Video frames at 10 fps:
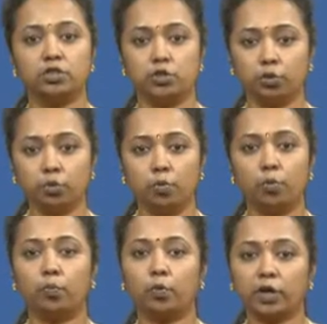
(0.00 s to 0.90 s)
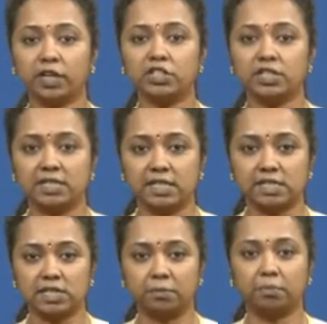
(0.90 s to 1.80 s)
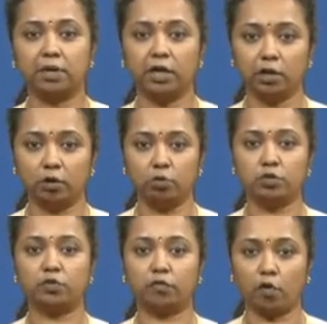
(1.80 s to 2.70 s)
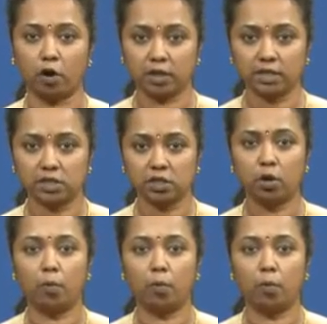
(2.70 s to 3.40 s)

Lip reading: 2. Protection system includes forest,